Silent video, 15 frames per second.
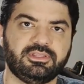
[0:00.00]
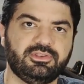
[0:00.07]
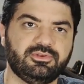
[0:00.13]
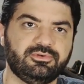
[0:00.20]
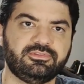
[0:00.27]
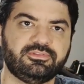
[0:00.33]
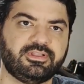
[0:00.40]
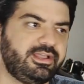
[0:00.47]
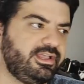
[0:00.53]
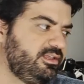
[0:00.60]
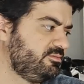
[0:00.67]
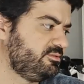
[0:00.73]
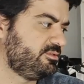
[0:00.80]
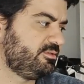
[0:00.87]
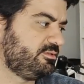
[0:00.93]
cure
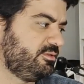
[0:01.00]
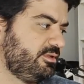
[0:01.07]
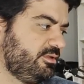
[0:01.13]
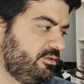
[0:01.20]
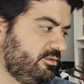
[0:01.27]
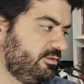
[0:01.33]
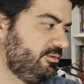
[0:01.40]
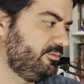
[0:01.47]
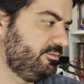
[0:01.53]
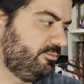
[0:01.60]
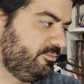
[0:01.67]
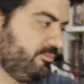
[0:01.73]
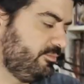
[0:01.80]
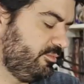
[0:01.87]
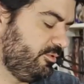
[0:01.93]
times
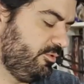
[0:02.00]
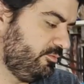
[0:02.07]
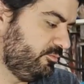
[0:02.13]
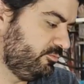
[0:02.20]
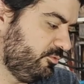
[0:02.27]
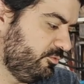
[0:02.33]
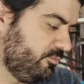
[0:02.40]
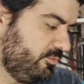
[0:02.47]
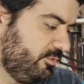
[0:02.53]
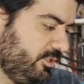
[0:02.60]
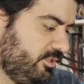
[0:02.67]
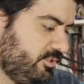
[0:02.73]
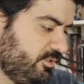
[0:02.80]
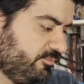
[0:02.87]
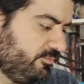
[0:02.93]
on
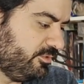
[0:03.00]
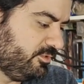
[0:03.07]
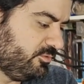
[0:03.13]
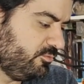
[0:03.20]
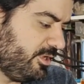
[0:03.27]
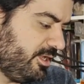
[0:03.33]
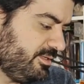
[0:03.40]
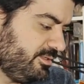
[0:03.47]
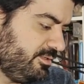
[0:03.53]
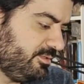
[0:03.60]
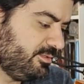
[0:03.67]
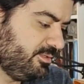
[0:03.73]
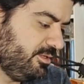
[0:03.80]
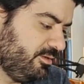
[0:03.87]
each of these resins.